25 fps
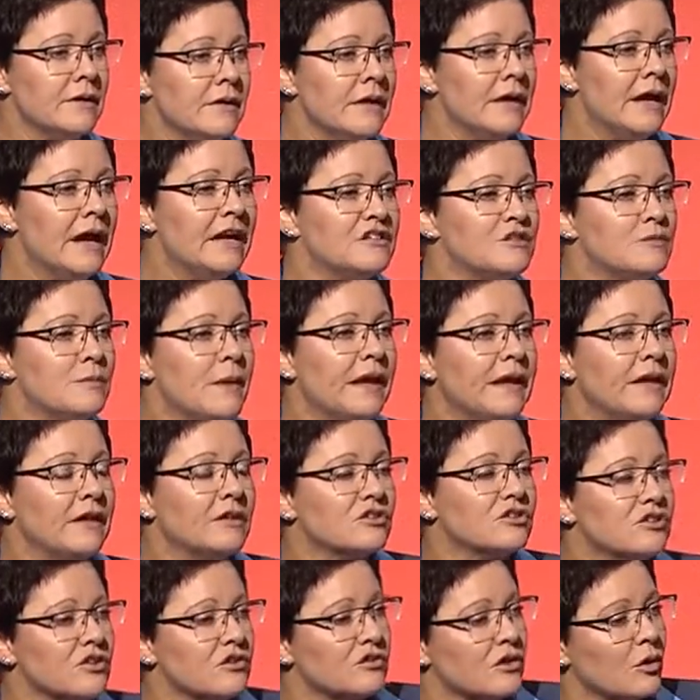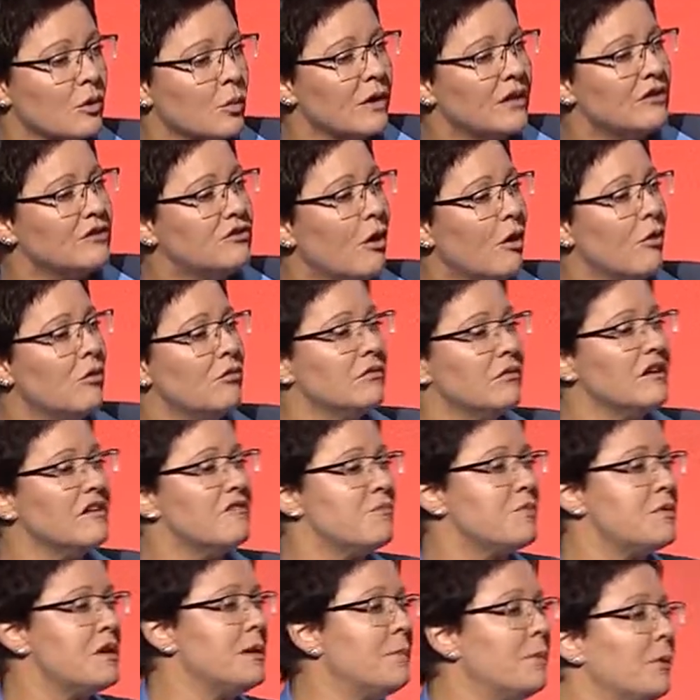It's making sure that we don't leave
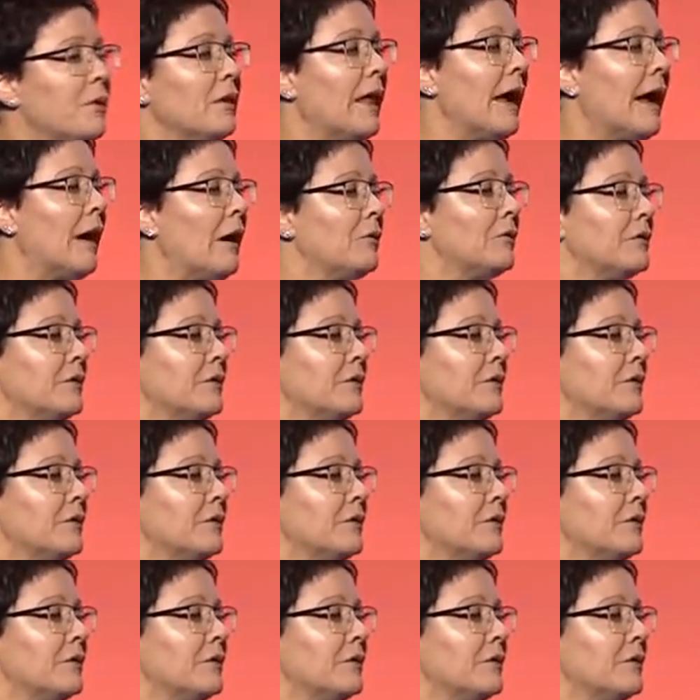people out